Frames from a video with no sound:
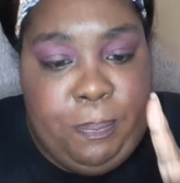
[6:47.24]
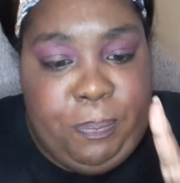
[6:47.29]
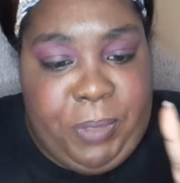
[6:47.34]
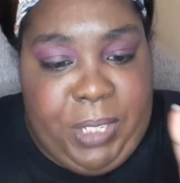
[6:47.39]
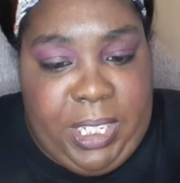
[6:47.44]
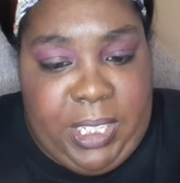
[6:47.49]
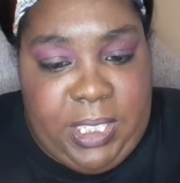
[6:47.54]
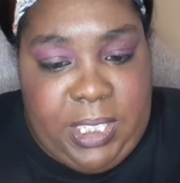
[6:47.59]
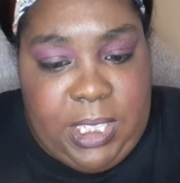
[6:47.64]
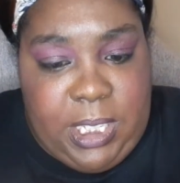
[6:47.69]

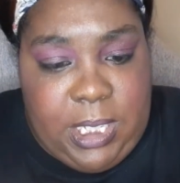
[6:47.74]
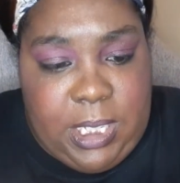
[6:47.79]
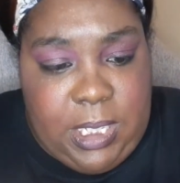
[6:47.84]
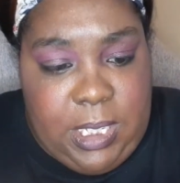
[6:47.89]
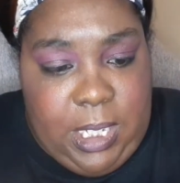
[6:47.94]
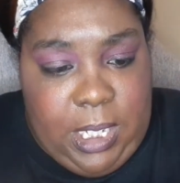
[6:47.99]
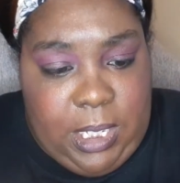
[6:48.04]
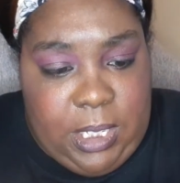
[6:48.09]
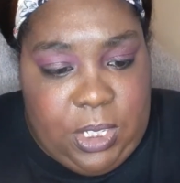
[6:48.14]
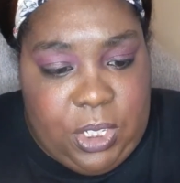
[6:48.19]
It does
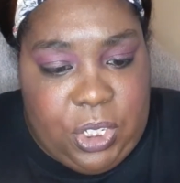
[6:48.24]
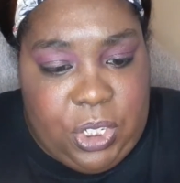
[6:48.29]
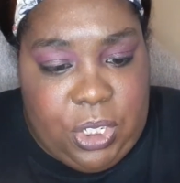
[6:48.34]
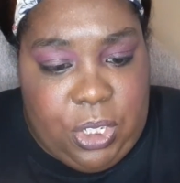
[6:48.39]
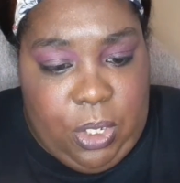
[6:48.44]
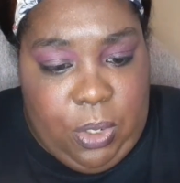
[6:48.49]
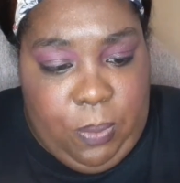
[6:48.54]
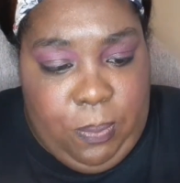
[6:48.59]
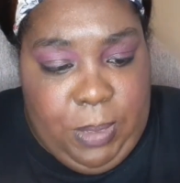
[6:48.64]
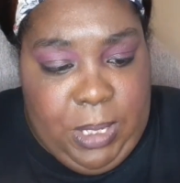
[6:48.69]
not
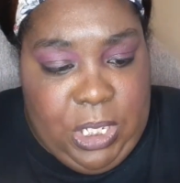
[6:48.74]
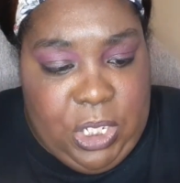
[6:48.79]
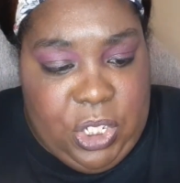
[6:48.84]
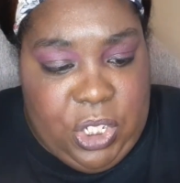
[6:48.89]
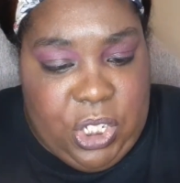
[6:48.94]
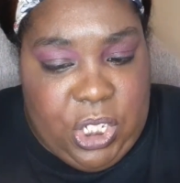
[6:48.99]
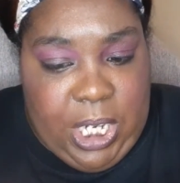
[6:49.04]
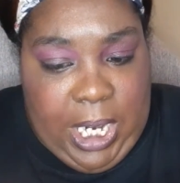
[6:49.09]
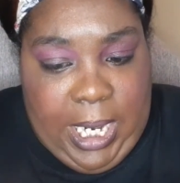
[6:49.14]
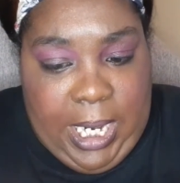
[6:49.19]
show me
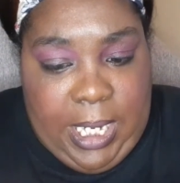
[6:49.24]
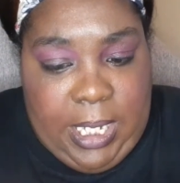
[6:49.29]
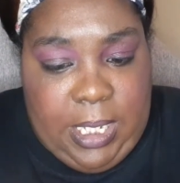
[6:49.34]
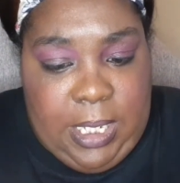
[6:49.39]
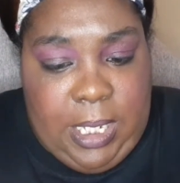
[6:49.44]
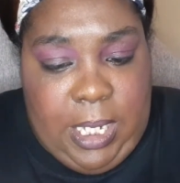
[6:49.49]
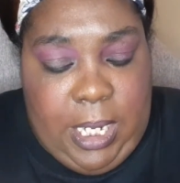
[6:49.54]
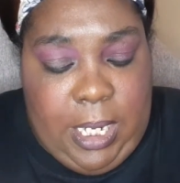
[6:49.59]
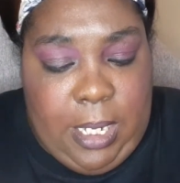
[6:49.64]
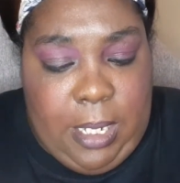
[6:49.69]
shade
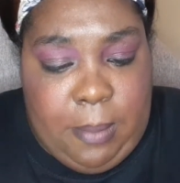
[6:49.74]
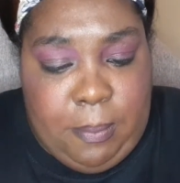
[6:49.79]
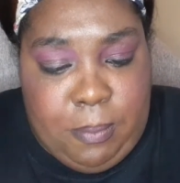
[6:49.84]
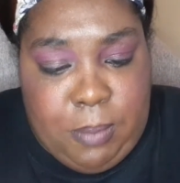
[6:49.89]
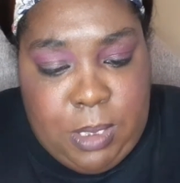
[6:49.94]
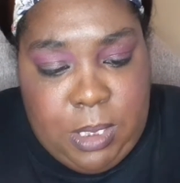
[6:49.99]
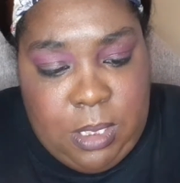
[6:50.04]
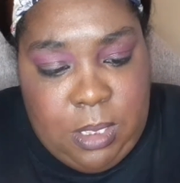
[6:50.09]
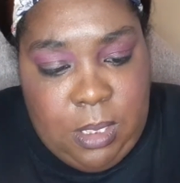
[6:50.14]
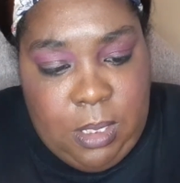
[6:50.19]

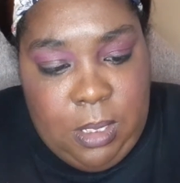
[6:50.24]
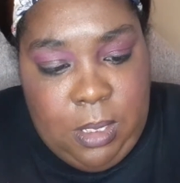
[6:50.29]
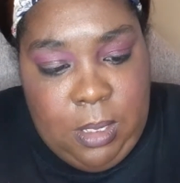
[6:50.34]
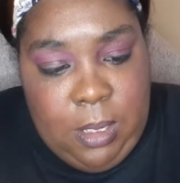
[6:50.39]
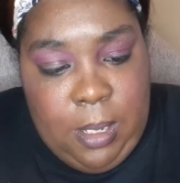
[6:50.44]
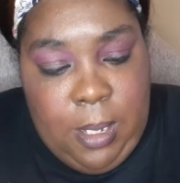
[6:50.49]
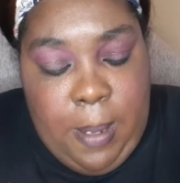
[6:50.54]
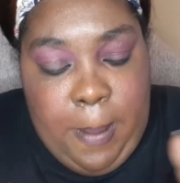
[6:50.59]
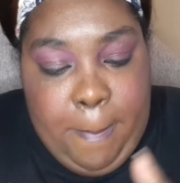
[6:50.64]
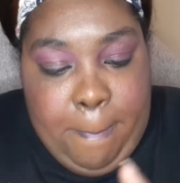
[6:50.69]
names,
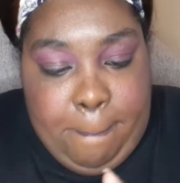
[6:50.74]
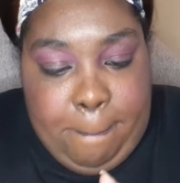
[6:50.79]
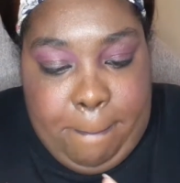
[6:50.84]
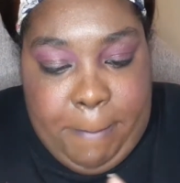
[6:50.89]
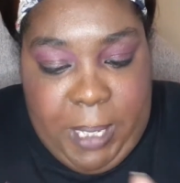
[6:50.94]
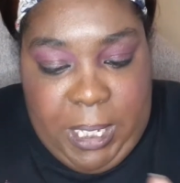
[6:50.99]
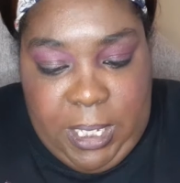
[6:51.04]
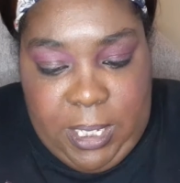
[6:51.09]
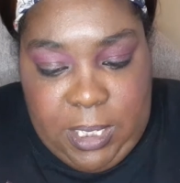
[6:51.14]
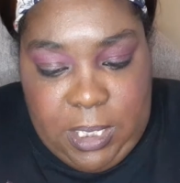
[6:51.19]

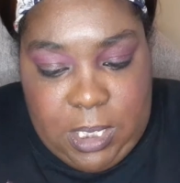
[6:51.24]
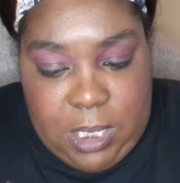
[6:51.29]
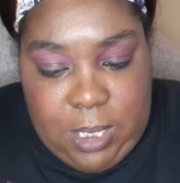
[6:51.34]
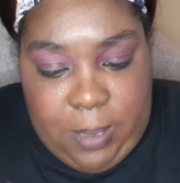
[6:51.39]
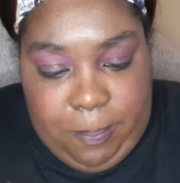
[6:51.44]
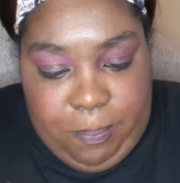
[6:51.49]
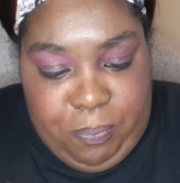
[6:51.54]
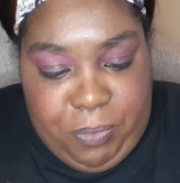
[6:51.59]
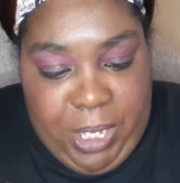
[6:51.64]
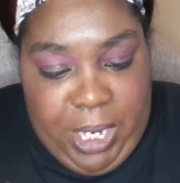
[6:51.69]
but
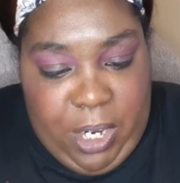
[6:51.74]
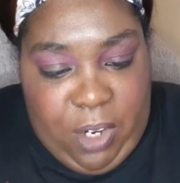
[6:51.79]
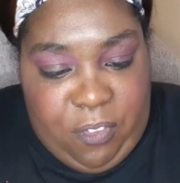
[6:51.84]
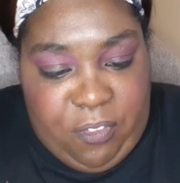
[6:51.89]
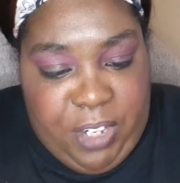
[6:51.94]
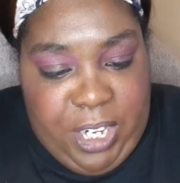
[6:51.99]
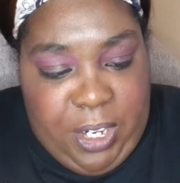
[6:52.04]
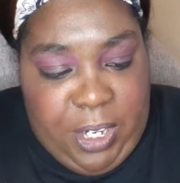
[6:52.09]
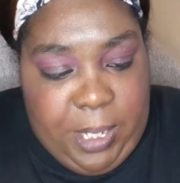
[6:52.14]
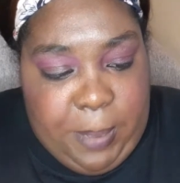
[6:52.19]
they are
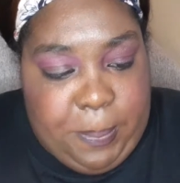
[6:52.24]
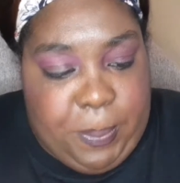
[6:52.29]
very